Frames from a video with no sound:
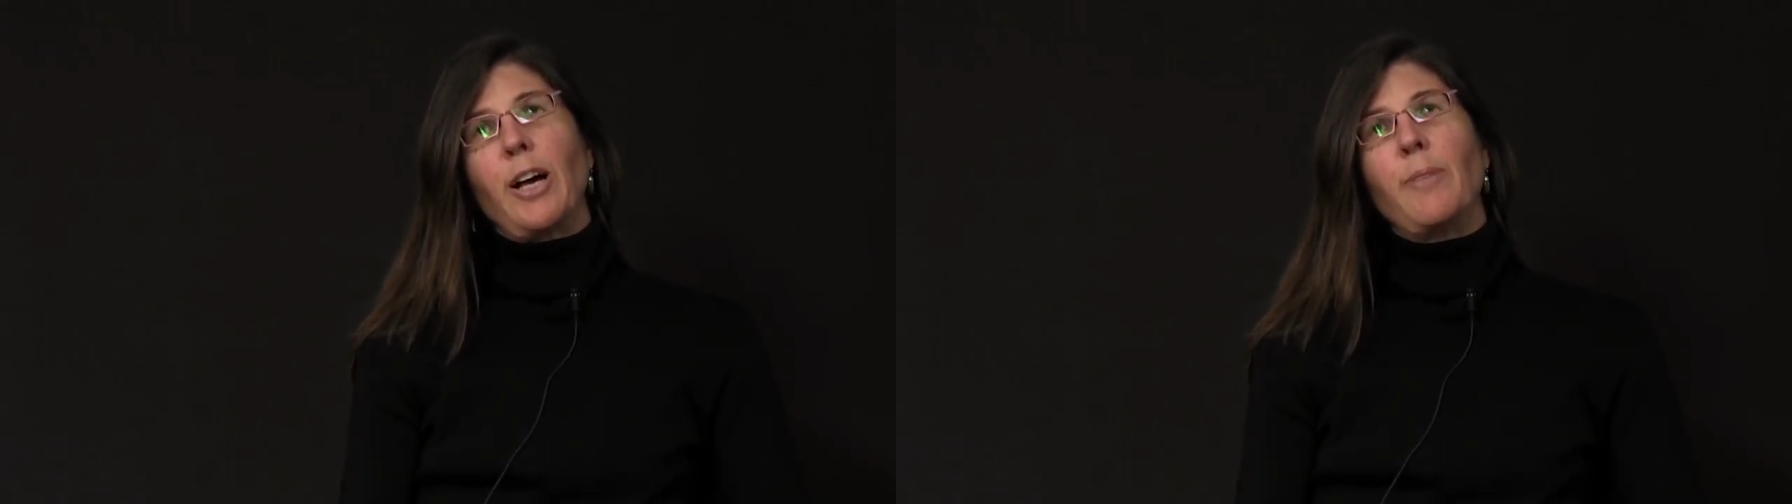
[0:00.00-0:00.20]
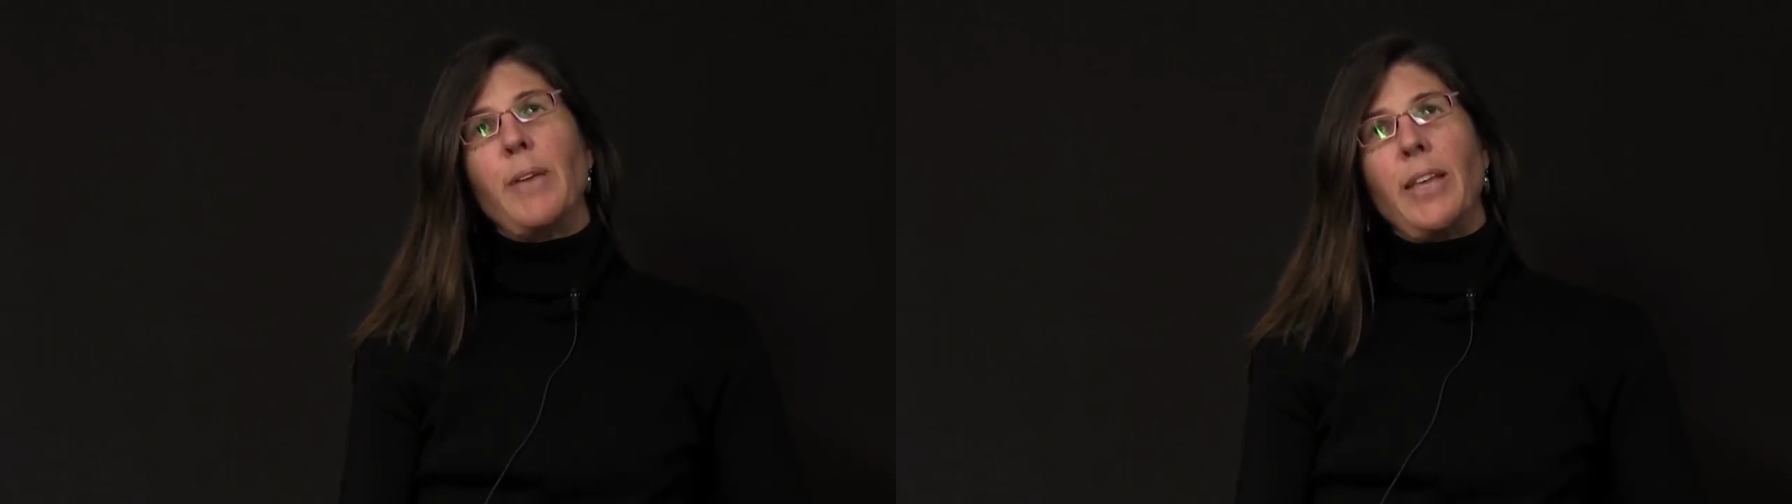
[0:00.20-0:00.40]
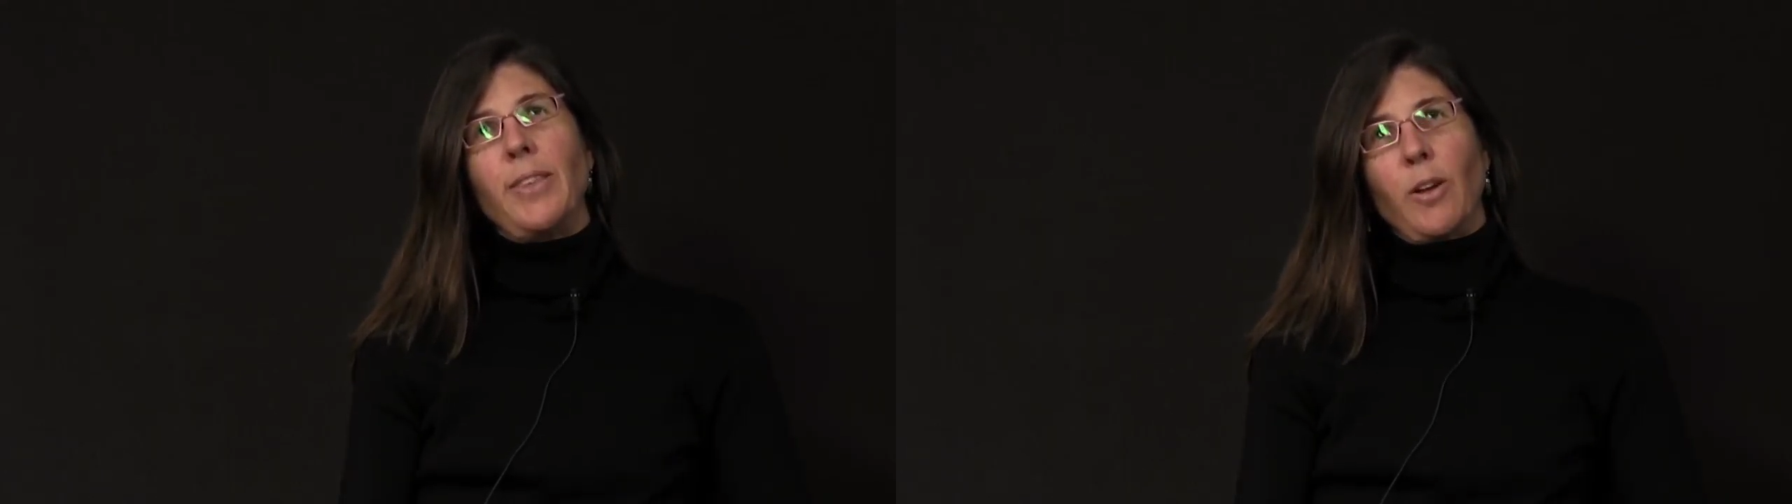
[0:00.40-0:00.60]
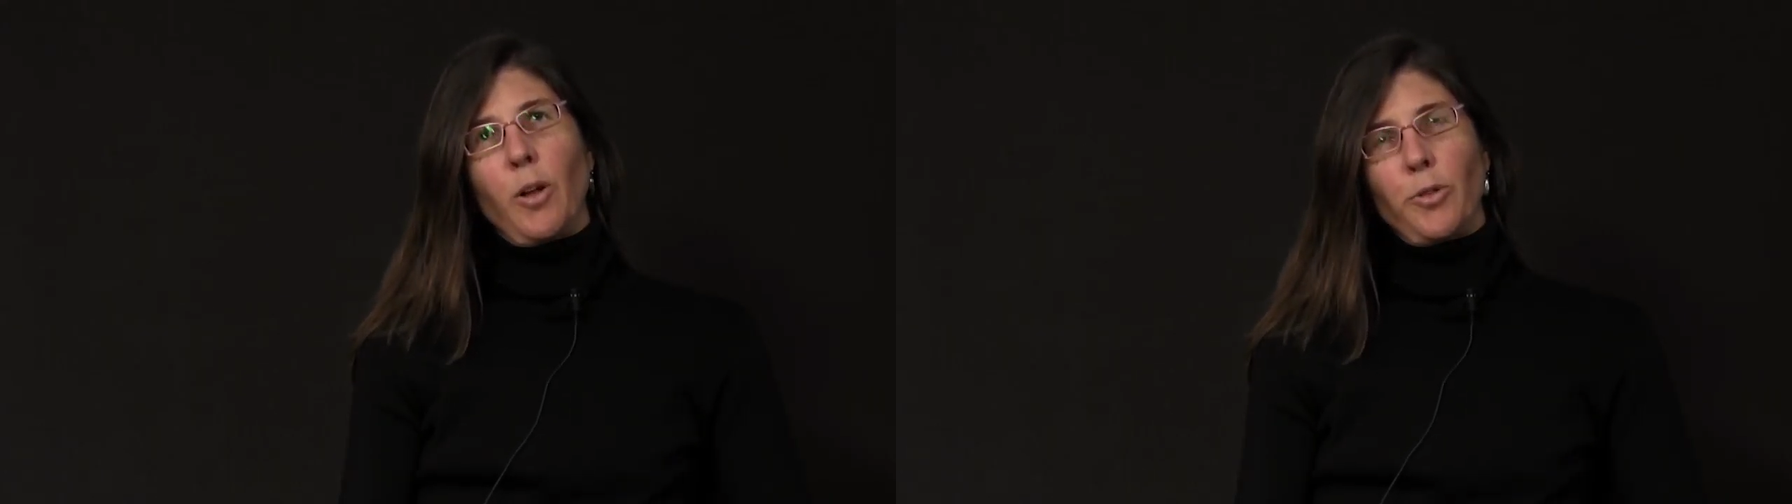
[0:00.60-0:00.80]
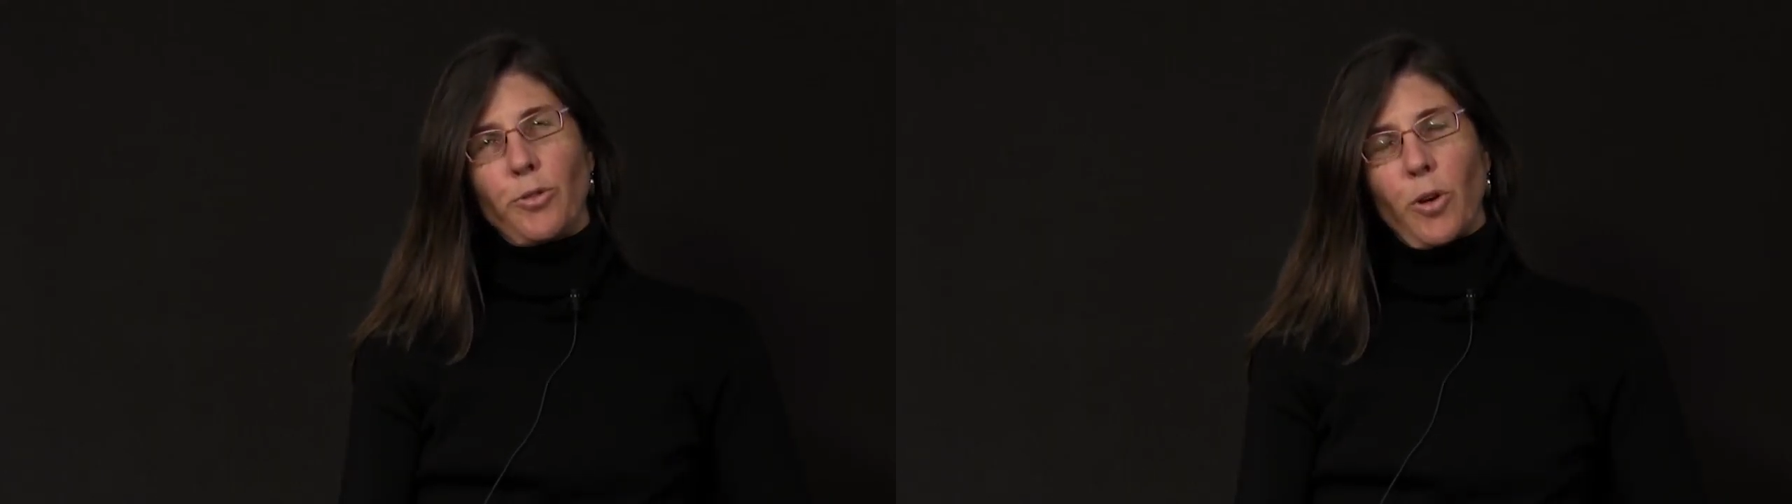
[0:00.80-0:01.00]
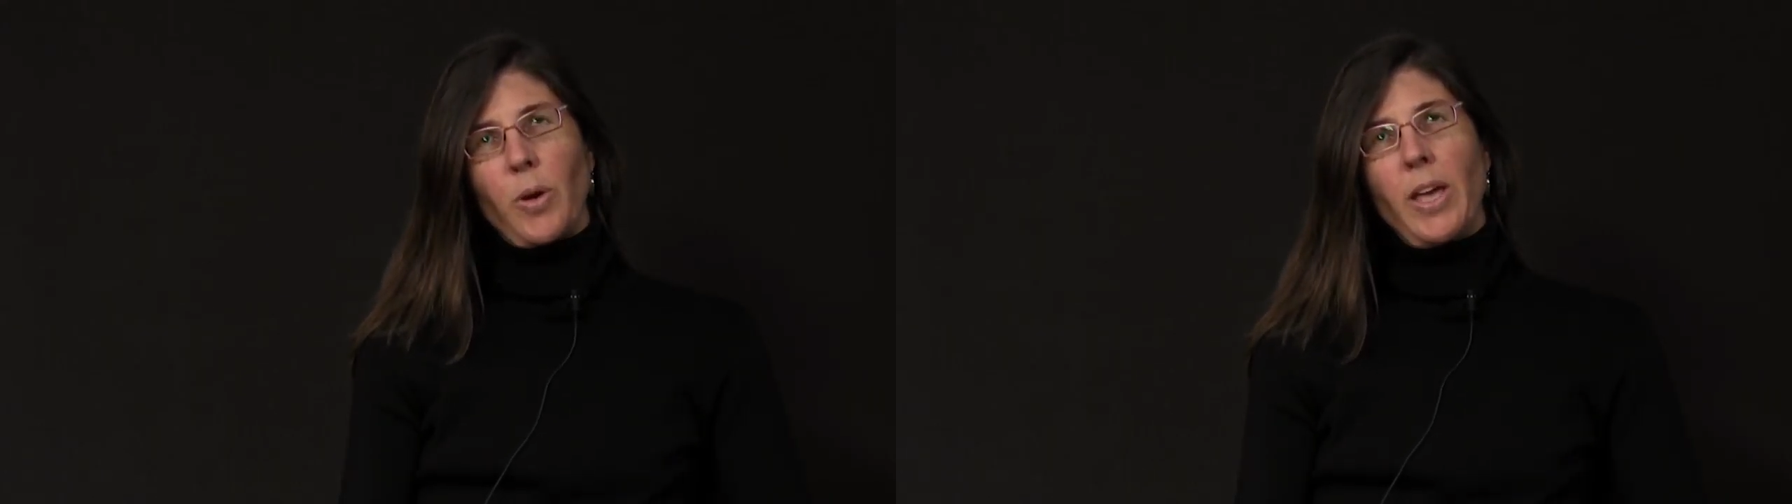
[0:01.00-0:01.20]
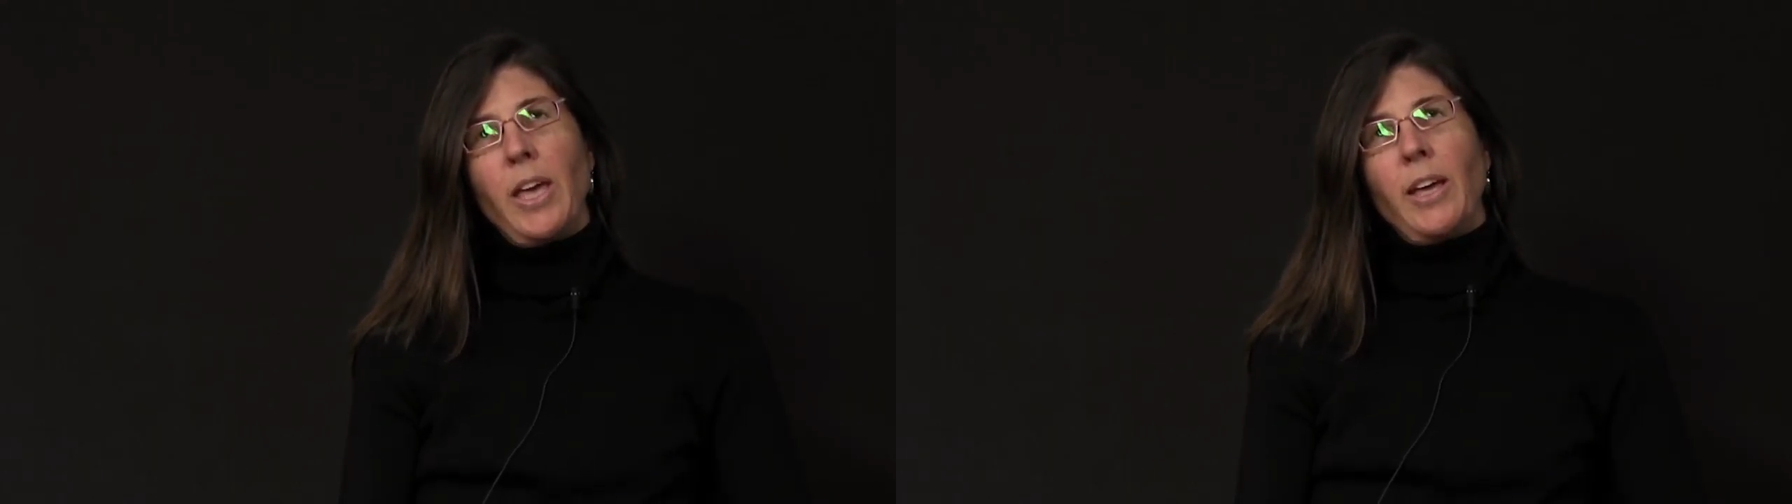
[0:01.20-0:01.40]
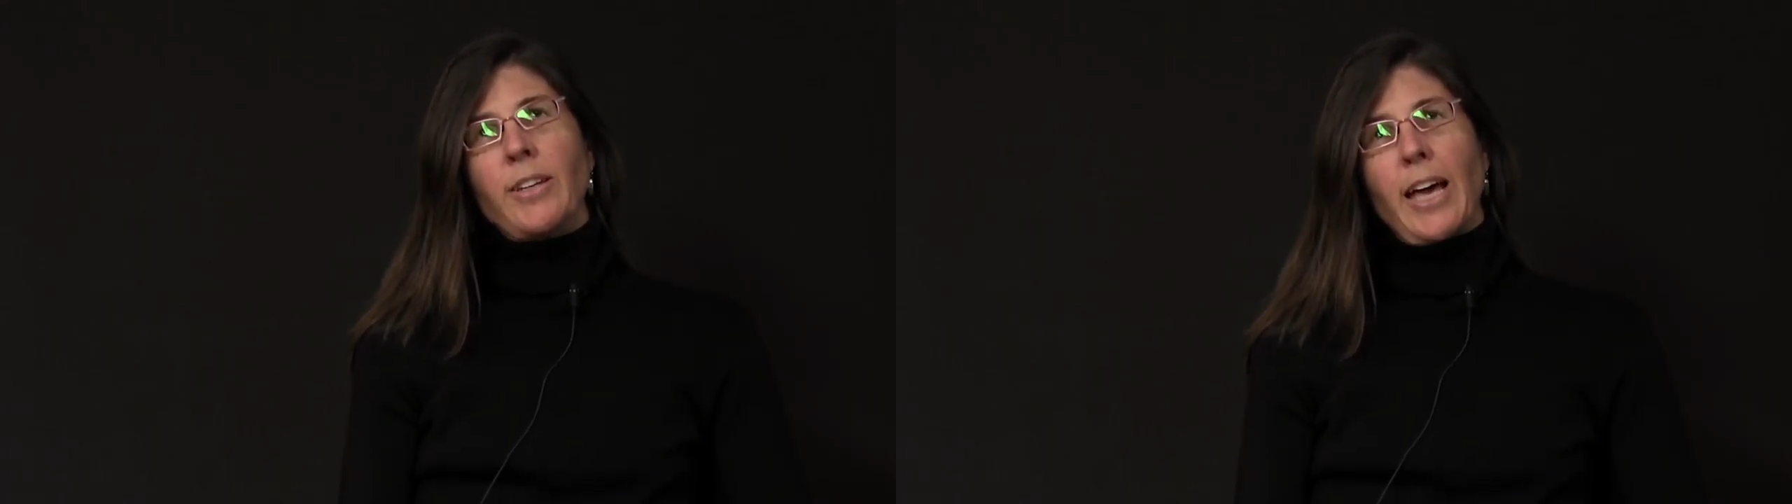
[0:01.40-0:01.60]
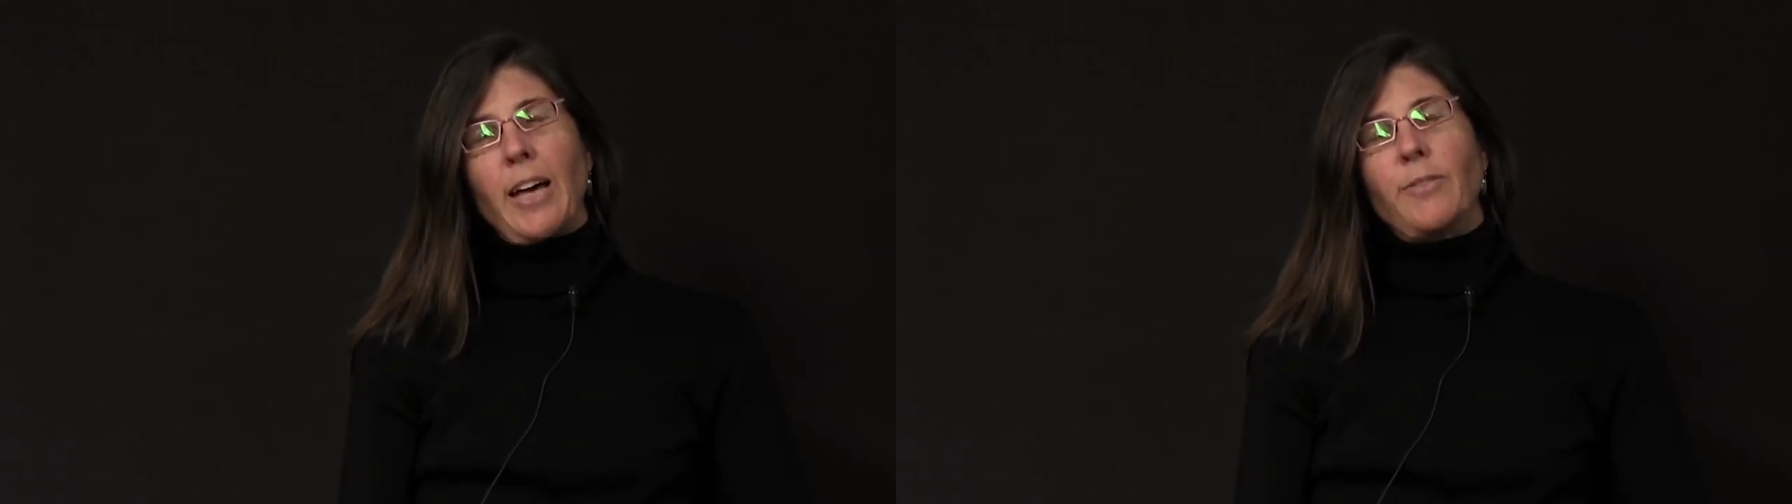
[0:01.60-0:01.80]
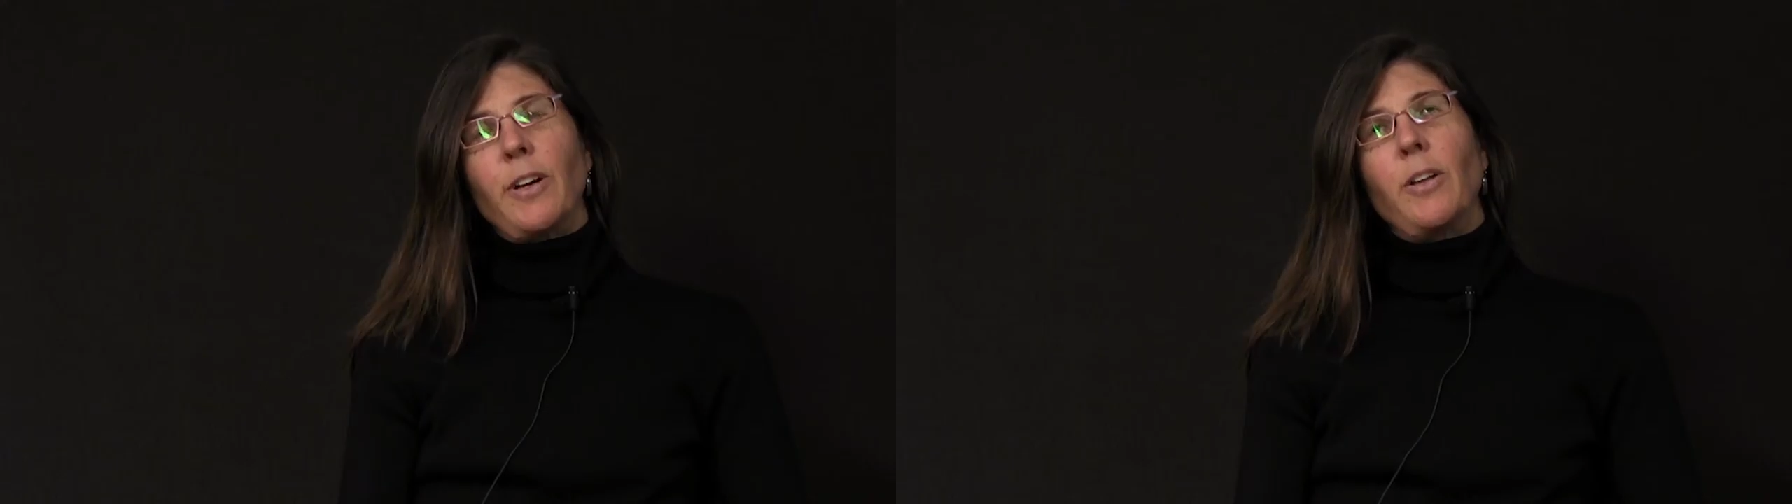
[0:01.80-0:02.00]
um, and then also to have a,